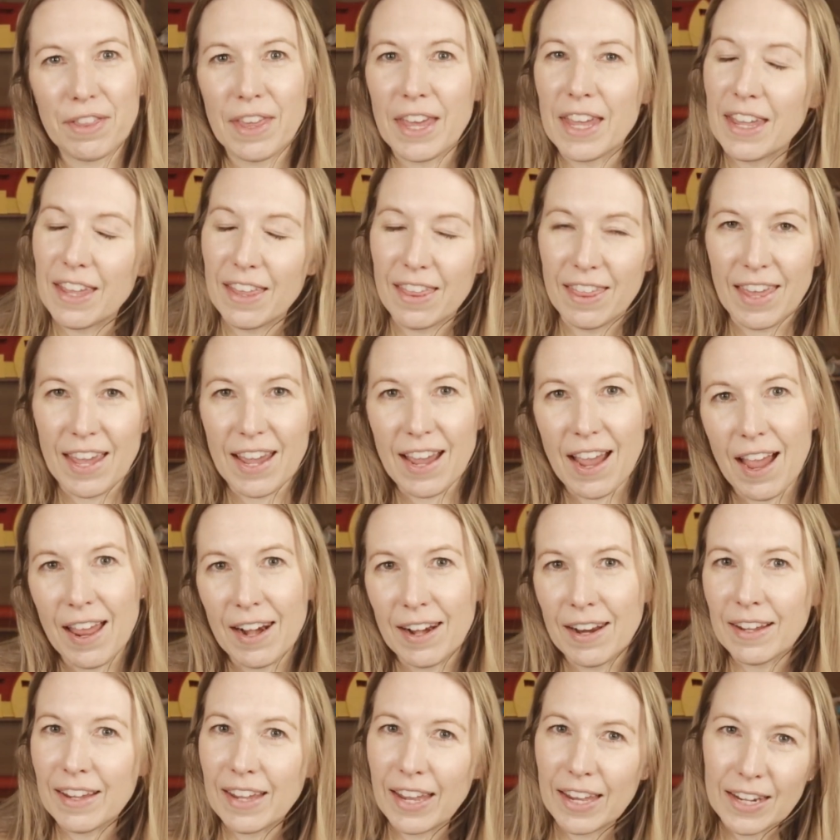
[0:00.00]
They they
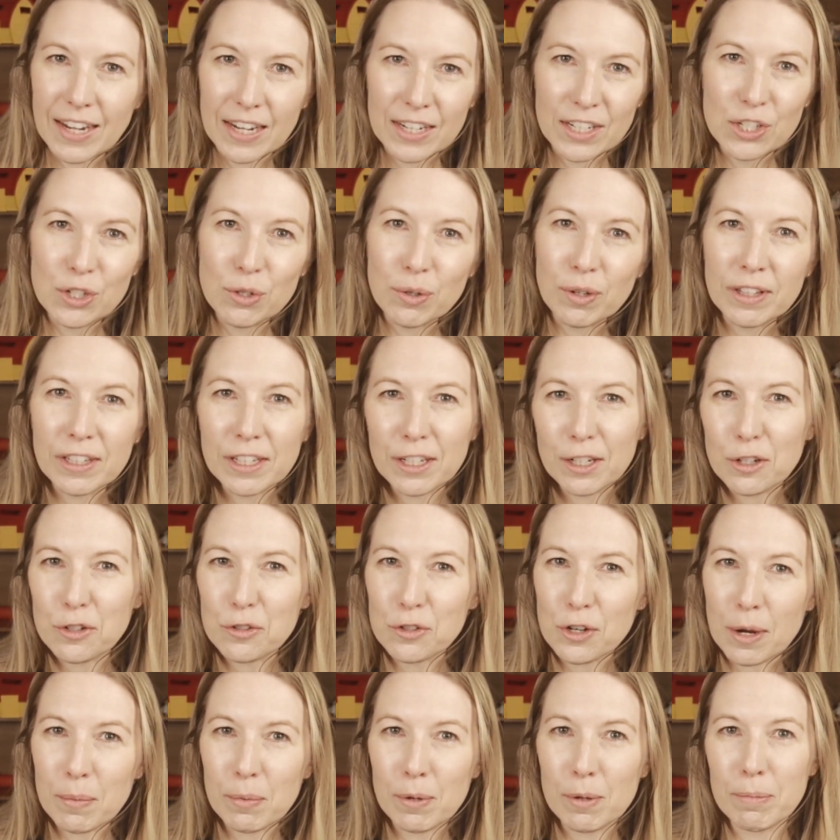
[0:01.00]
kind of get into a little
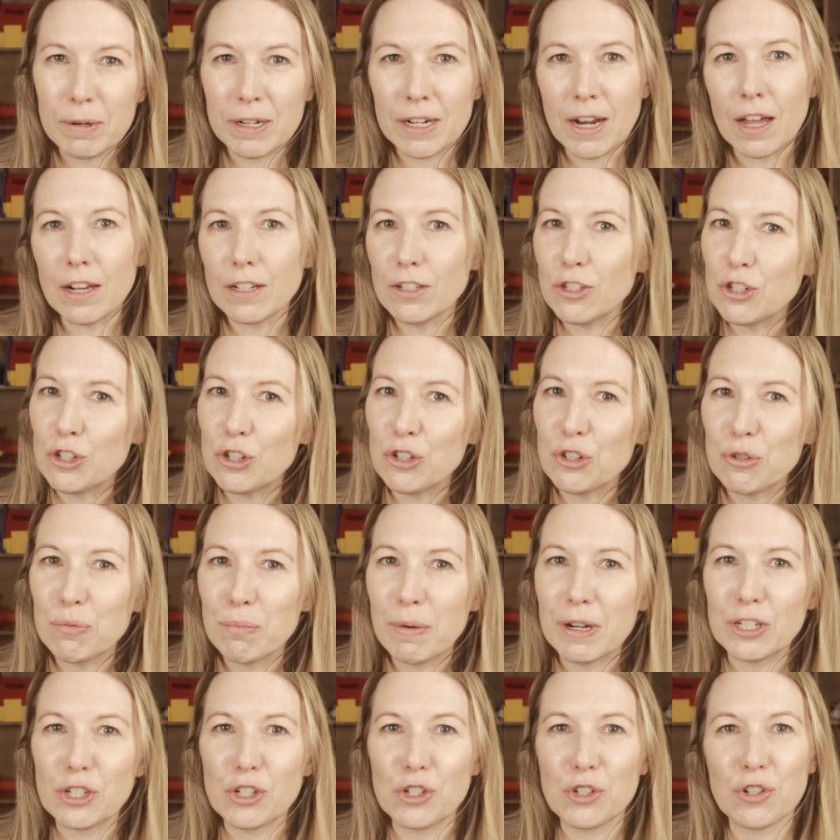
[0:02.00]
trouble, but not too
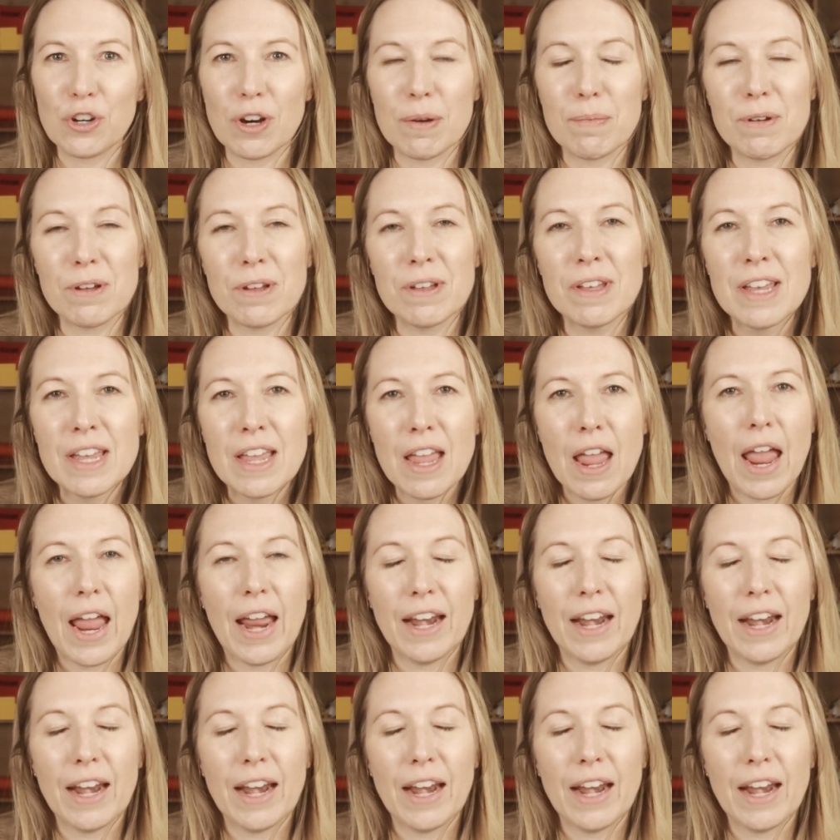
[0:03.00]
much trouble.